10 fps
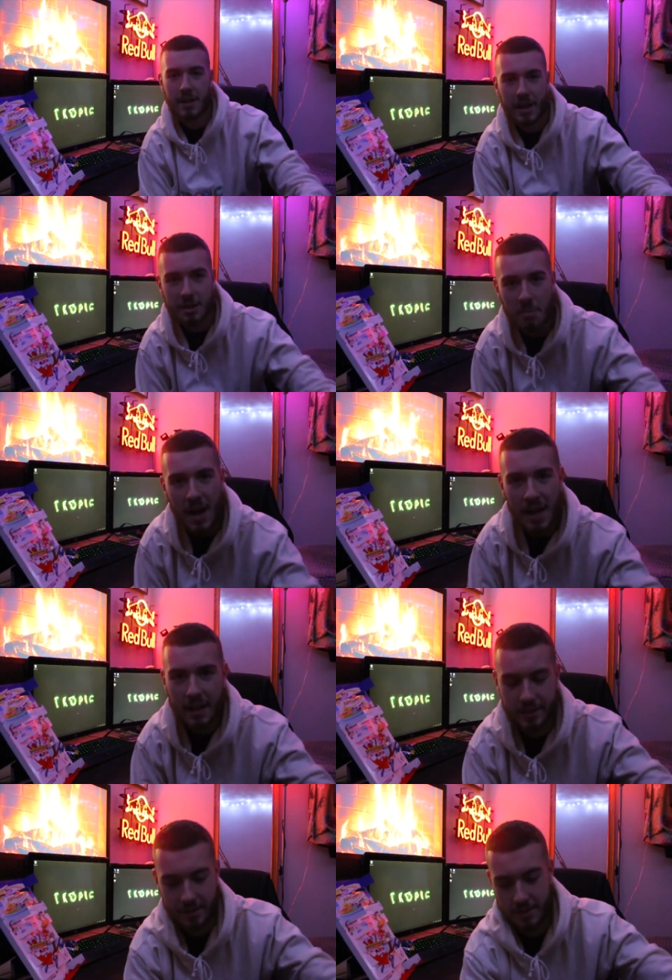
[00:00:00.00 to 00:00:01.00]
That's
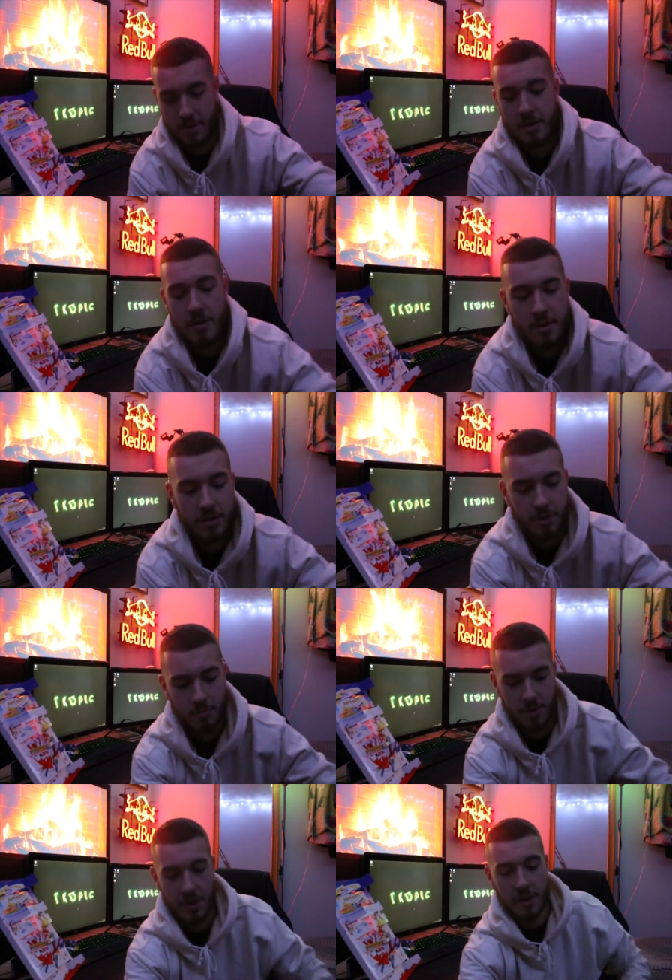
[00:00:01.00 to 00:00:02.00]
bad. Let's
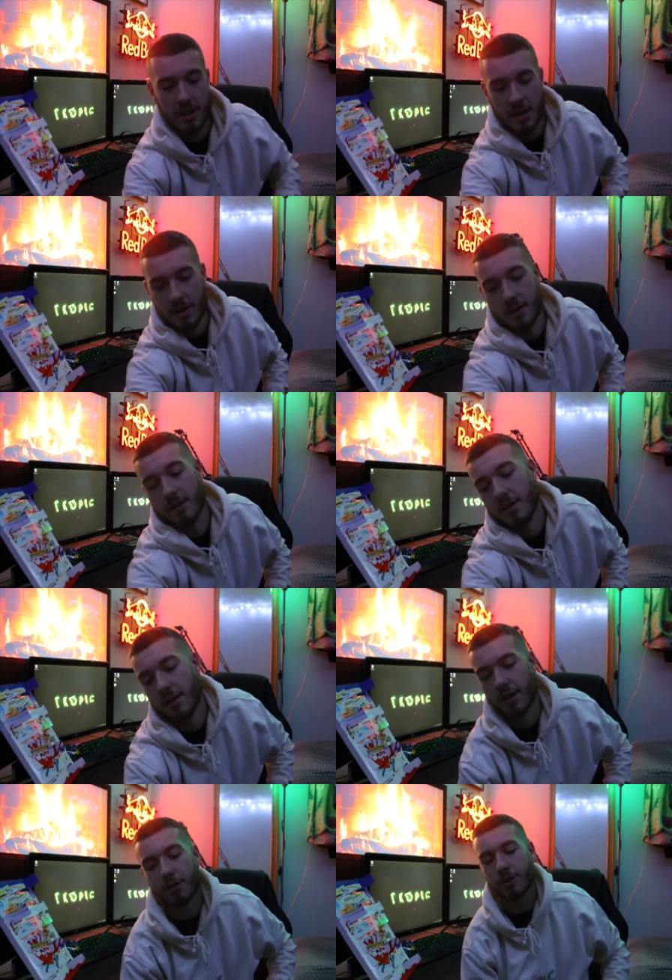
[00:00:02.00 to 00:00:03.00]
put that there.
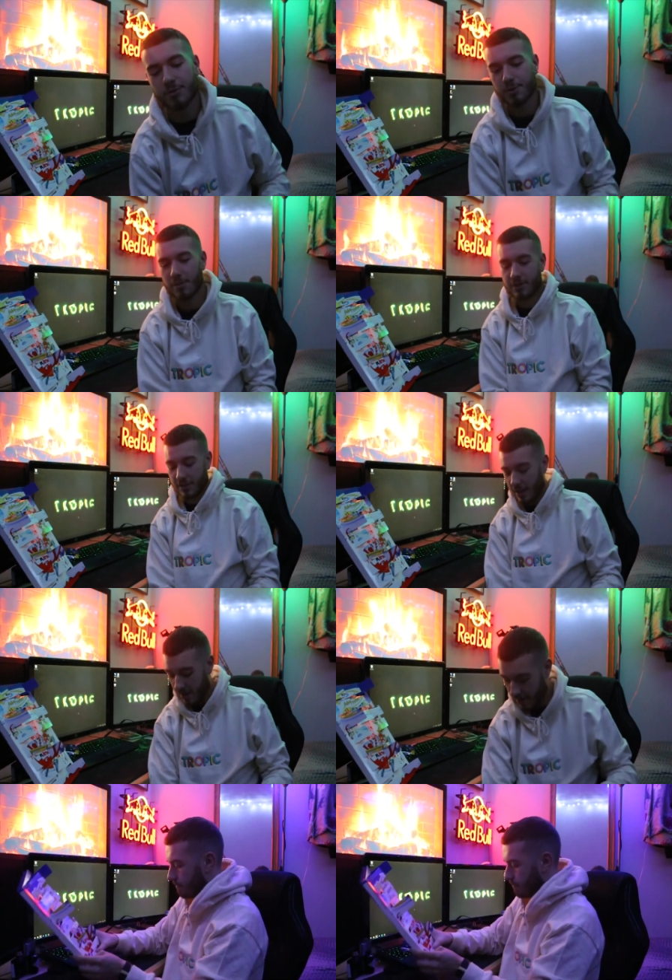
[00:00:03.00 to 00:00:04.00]
Early Christmas present, in it?